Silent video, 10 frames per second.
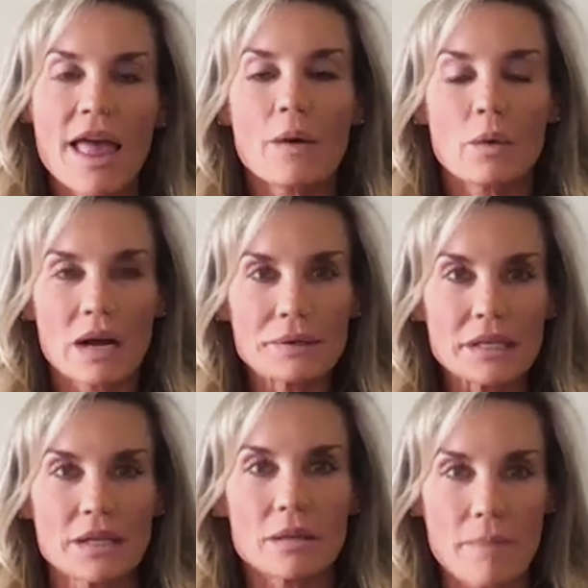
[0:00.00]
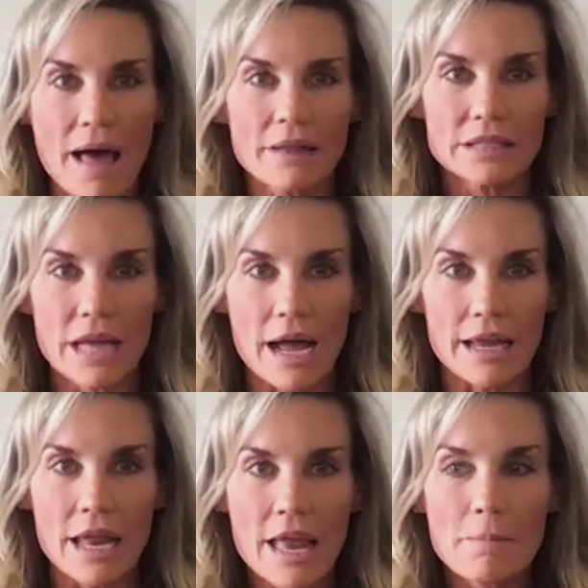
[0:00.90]
And when I was on
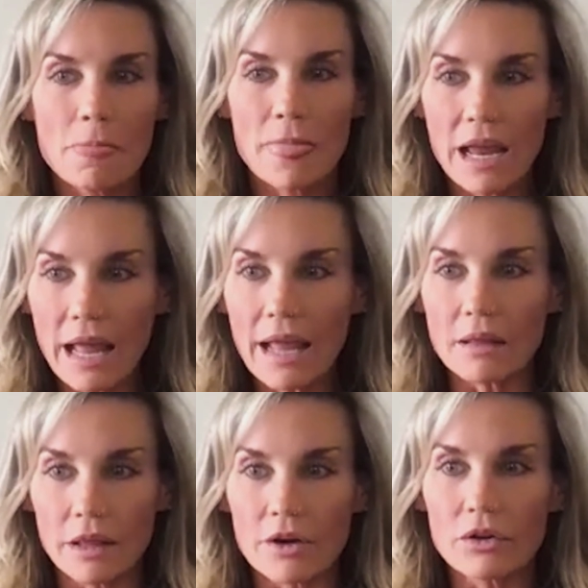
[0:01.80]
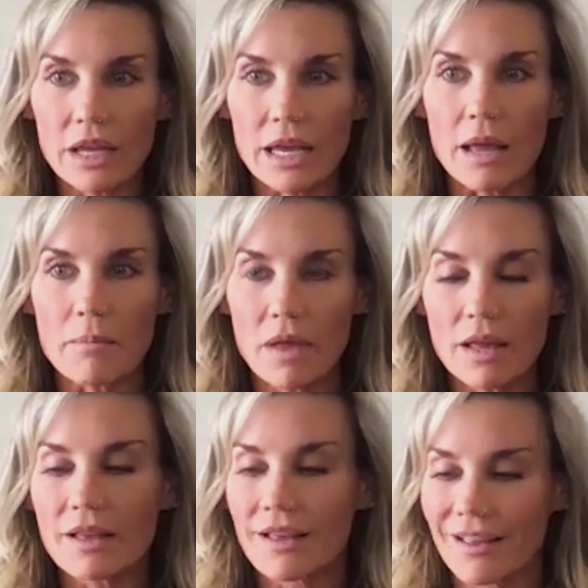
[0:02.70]
semaglutide,
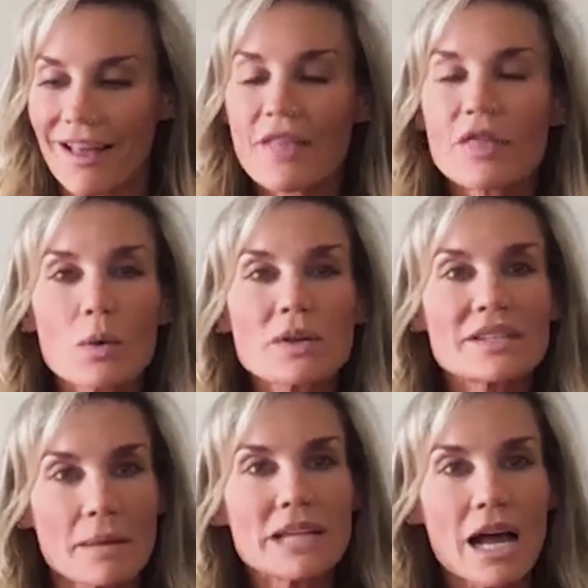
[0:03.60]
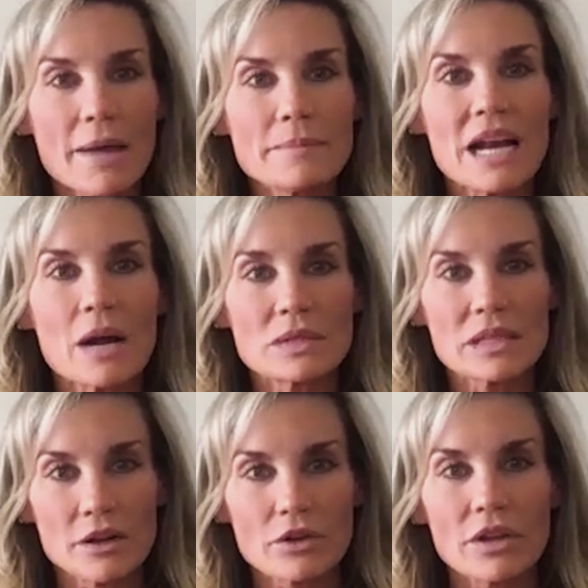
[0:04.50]
there were some times that I was
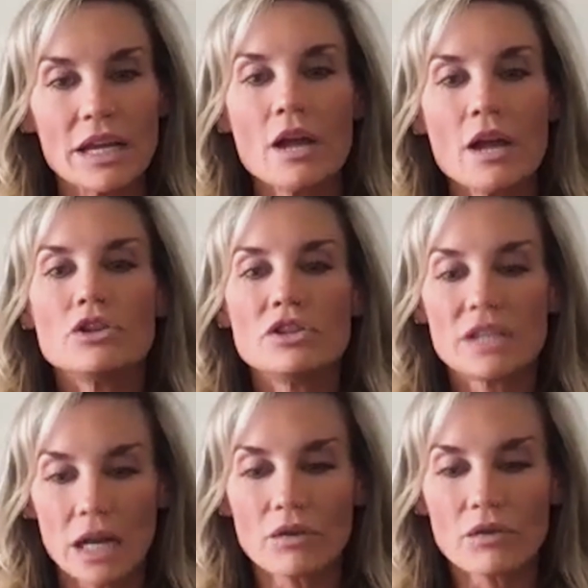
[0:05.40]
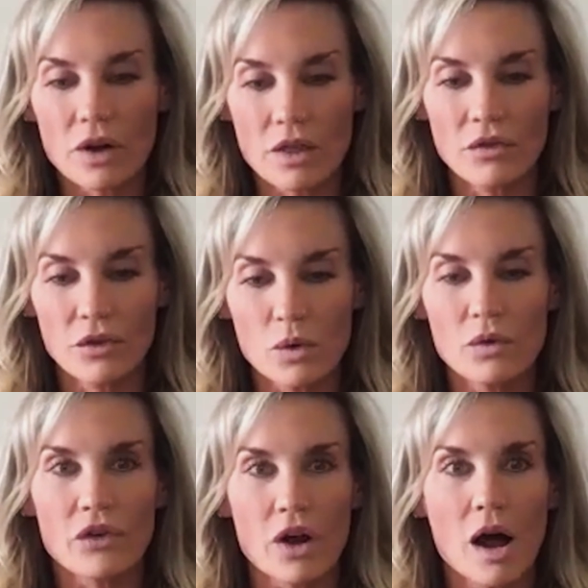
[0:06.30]
literally sitting in front of the
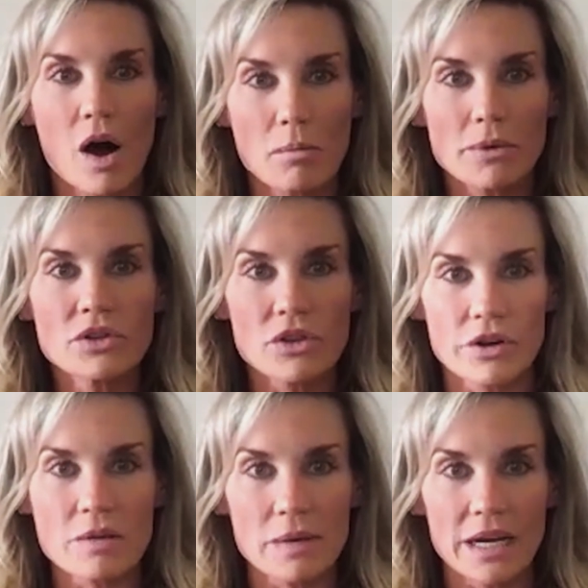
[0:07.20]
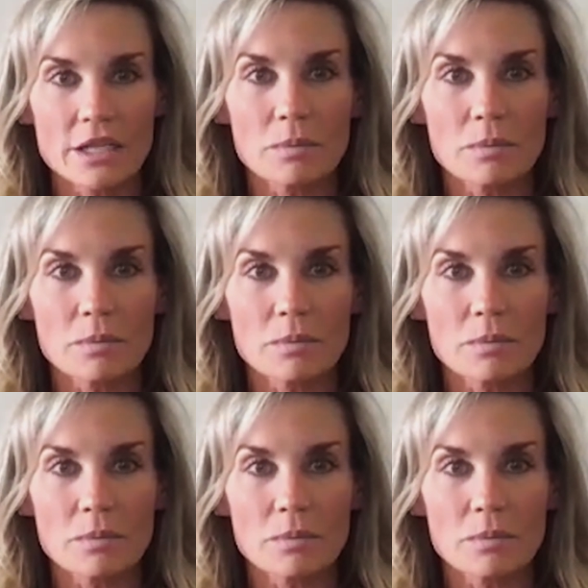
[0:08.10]
food for almost 30 minutes,